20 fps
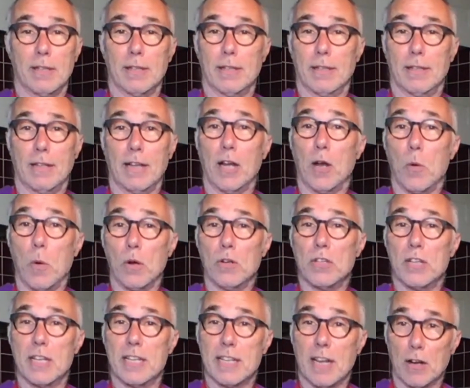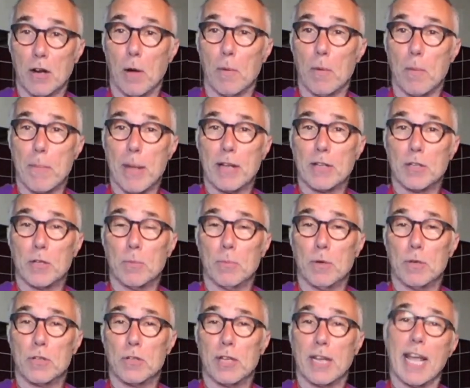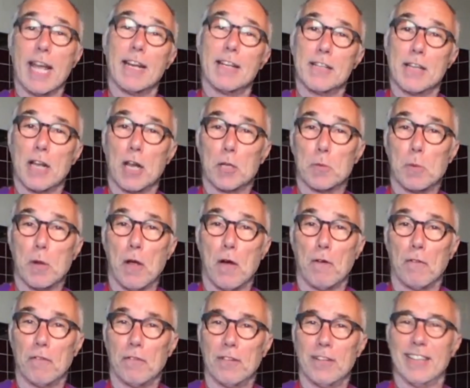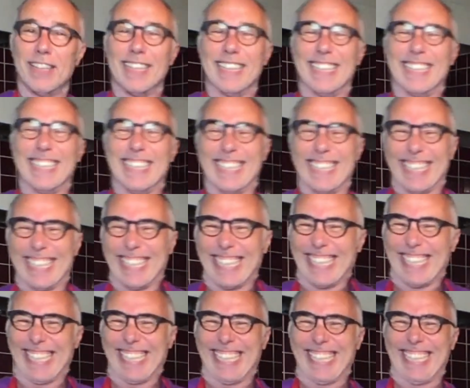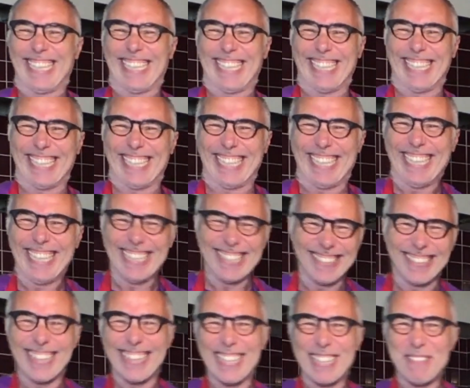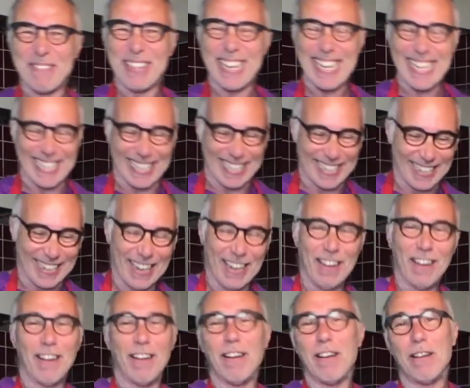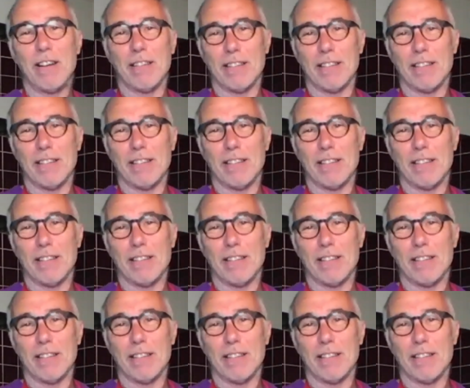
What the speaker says: In quantities, I normally make too much. Again, it tells me off. Look at this waste. Oh,